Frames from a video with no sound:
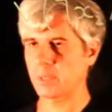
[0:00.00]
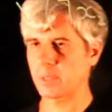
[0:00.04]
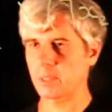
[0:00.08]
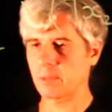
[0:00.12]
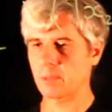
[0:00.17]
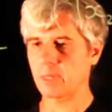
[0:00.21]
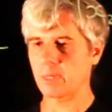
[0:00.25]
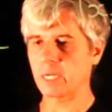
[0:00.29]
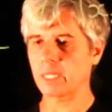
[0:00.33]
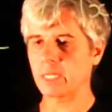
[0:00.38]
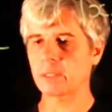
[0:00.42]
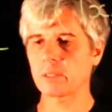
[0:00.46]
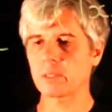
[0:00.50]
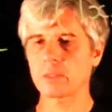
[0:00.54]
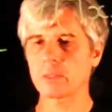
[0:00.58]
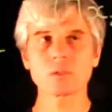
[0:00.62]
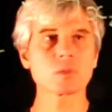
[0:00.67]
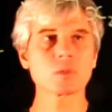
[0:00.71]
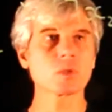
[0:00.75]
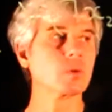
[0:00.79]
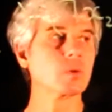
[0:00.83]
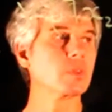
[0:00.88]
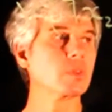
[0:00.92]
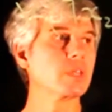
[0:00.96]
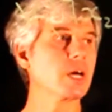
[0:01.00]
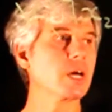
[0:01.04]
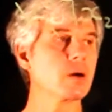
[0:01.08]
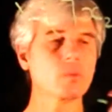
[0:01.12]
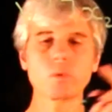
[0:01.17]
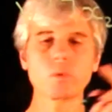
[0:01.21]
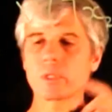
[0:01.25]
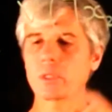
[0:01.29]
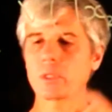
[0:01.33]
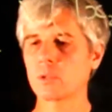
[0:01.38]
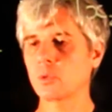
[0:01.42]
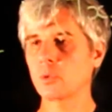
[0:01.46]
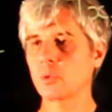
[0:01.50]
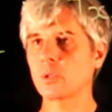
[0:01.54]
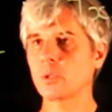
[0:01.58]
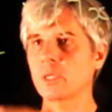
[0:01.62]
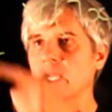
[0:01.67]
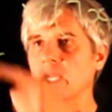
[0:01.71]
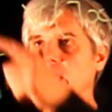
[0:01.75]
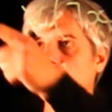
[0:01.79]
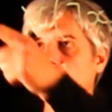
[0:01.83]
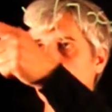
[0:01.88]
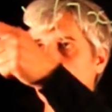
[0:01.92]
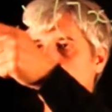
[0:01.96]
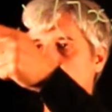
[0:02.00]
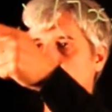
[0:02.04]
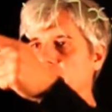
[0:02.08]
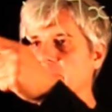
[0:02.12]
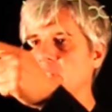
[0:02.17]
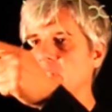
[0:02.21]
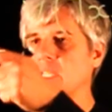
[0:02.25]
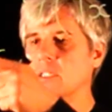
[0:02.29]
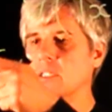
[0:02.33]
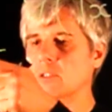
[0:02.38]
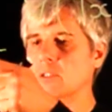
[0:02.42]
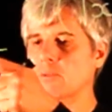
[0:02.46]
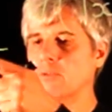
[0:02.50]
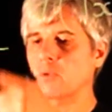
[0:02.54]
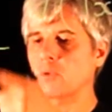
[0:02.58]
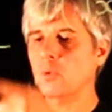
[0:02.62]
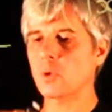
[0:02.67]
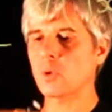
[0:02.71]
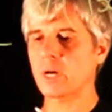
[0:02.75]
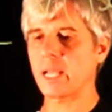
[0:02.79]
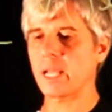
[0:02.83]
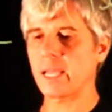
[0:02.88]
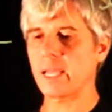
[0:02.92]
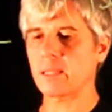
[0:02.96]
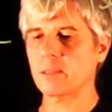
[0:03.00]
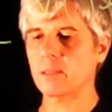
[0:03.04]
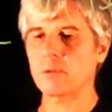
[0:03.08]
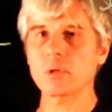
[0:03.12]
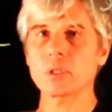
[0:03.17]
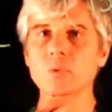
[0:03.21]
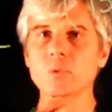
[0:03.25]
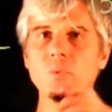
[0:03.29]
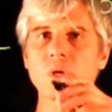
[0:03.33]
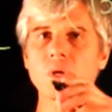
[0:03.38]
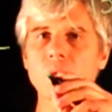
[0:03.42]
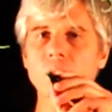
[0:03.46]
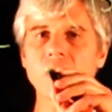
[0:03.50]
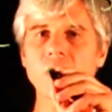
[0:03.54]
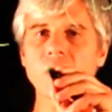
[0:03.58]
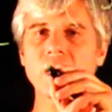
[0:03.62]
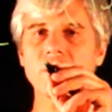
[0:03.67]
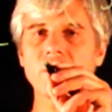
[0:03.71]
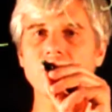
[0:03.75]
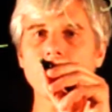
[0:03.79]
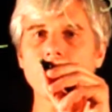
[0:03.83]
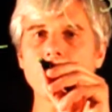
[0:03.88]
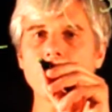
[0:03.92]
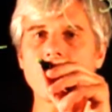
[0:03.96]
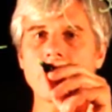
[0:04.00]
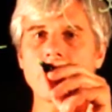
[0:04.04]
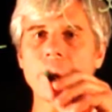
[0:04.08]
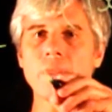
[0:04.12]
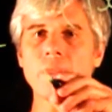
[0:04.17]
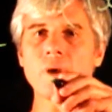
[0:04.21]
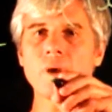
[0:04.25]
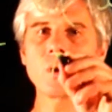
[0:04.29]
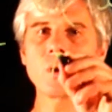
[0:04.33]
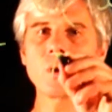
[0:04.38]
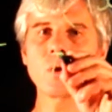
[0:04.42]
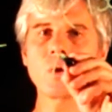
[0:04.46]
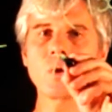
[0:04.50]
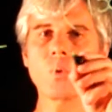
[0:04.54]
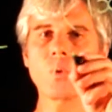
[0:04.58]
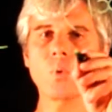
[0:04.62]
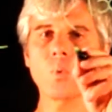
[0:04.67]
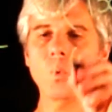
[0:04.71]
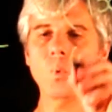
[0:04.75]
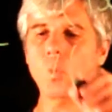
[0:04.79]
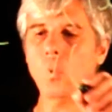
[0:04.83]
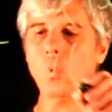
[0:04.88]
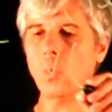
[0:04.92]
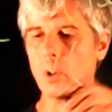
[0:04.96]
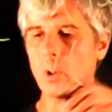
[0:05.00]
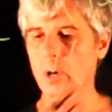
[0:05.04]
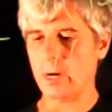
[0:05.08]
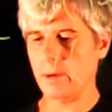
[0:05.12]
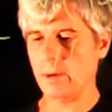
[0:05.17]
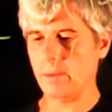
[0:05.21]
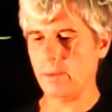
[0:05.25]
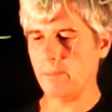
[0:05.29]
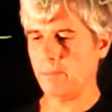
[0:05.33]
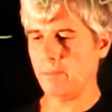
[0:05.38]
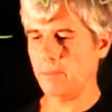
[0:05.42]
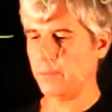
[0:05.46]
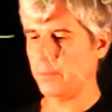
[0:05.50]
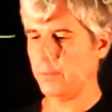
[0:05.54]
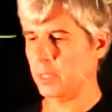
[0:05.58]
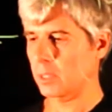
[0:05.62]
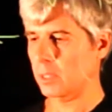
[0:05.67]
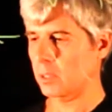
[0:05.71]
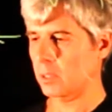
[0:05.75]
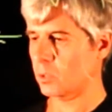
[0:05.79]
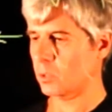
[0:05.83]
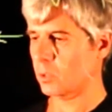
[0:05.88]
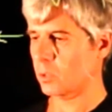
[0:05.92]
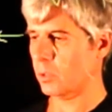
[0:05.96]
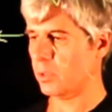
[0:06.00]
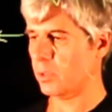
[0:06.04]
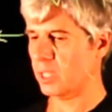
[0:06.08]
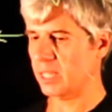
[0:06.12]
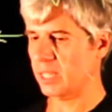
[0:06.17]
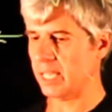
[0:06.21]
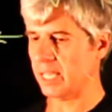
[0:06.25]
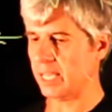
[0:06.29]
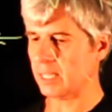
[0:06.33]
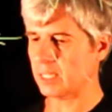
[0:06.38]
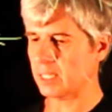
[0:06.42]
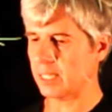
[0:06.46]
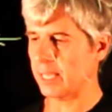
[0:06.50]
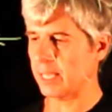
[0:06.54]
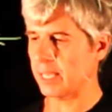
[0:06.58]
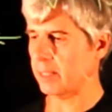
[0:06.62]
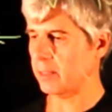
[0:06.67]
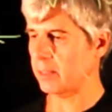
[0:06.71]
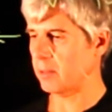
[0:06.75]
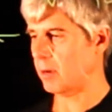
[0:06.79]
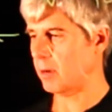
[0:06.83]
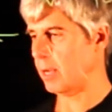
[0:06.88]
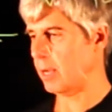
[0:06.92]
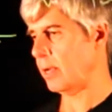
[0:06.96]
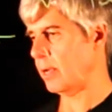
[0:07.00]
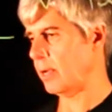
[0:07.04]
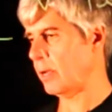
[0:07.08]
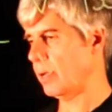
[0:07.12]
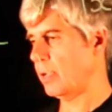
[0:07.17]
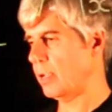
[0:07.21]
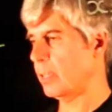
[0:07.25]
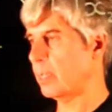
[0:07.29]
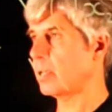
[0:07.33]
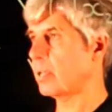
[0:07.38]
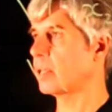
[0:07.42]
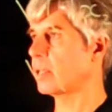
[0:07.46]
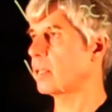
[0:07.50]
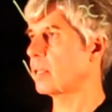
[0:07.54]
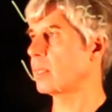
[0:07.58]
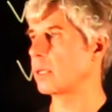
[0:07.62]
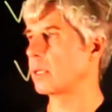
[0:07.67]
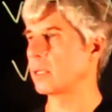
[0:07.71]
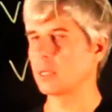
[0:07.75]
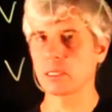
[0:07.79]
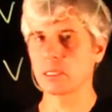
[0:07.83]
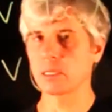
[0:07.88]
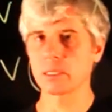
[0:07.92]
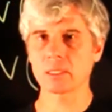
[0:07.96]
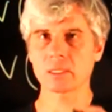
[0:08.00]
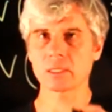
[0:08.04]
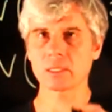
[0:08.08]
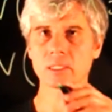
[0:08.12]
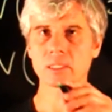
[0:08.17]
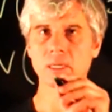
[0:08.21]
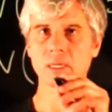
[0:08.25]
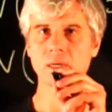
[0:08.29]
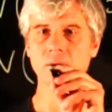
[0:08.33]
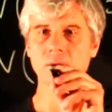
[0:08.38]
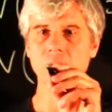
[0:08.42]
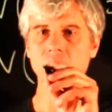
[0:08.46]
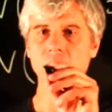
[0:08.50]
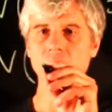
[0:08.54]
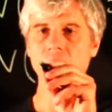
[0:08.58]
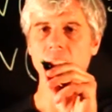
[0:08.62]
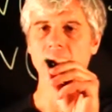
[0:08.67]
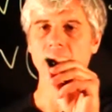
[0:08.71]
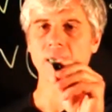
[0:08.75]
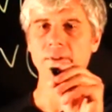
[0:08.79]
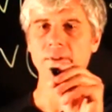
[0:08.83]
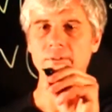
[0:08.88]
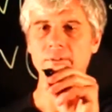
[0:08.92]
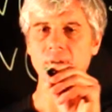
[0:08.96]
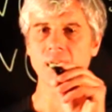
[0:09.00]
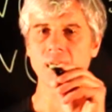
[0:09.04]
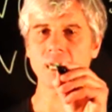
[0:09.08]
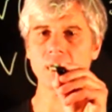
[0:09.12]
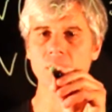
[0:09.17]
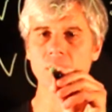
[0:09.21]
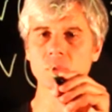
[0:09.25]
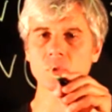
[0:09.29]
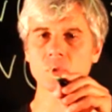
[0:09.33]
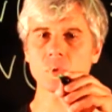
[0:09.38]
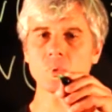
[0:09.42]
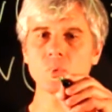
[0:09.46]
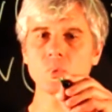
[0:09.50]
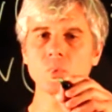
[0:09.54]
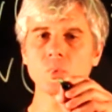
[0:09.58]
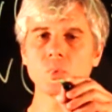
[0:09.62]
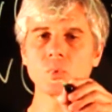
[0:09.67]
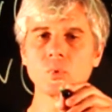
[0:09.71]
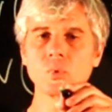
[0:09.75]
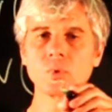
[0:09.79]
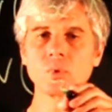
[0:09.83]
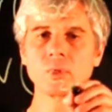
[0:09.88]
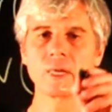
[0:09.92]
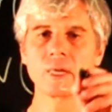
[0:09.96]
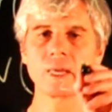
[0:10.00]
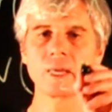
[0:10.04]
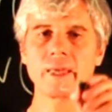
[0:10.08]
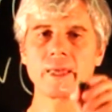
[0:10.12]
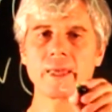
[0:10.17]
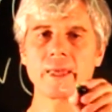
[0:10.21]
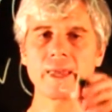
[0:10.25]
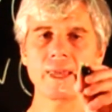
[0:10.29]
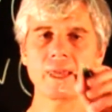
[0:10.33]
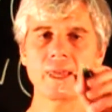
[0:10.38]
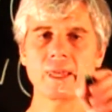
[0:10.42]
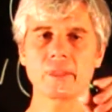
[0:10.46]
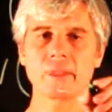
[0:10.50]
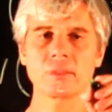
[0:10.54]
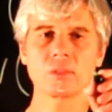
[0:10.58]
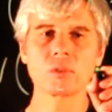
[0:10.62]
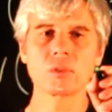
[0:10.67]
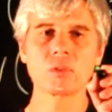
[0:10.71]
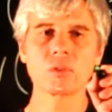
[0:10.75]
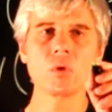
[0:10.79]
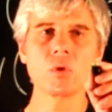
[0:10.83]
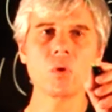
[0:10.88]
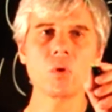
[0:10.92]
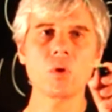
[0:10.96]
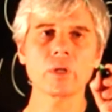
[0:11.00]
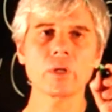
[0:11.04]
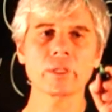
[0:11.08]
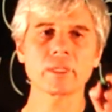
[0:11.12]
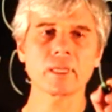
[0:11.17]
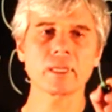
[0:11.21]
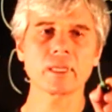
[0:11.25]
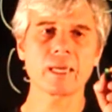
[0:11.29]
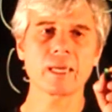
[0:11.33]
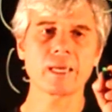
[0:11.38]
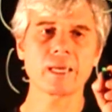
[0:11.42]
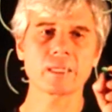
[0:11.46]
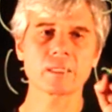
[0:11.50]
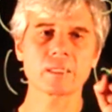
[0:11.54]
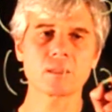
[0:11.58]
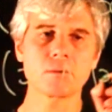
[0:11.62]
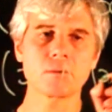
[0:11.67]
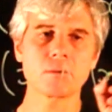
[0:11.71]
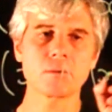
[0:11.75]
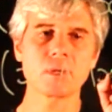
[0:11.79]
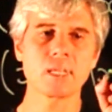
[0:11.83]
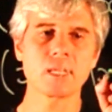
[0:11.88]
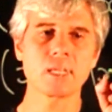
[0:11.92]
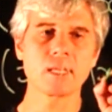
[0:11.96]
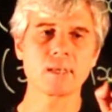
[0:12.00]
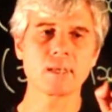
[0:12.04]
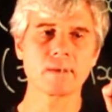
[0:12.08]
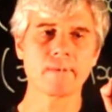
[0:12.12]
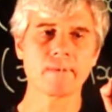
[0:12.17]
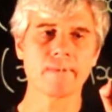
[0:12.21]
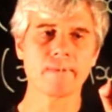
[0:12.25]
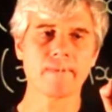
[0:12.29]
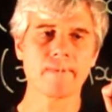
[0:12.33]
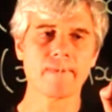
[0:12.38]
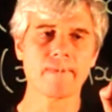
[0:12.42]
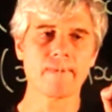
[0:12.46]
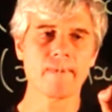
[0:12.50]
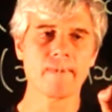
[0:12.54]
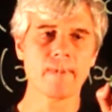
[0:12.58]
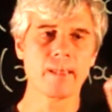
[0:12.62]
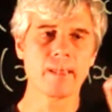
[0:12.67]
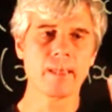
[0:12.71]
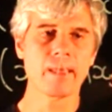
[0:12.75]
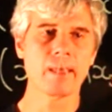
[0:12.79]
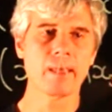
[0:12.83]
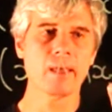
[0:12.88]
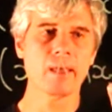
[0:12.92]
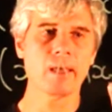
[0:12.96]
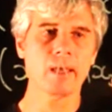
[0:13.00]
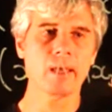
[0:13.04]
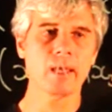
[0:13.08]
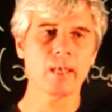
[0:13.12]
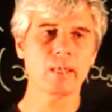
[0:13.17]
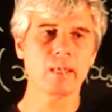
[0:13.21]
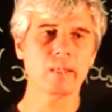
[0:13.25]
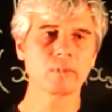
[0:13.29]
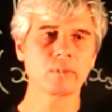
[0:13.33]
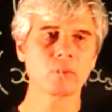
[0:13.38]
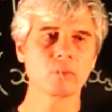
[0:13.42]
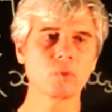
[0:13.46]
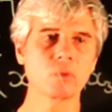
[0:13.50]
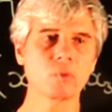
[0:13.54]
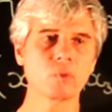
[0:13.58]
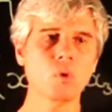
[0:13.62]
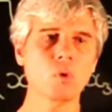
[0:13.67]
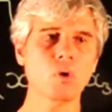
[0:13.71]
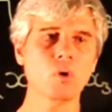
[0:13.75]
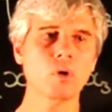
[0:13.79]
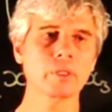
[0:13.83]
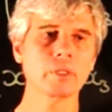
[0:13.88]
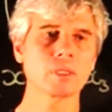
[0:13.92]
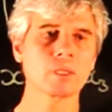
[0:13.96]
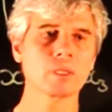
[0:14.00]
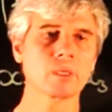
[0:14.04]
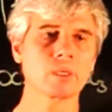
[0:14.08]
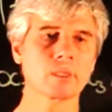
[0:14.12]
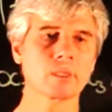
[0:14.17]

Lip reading: Right? So now we took care of these 4 entries where we have 1. Or, so the next entry is we have x2 and not x3 and not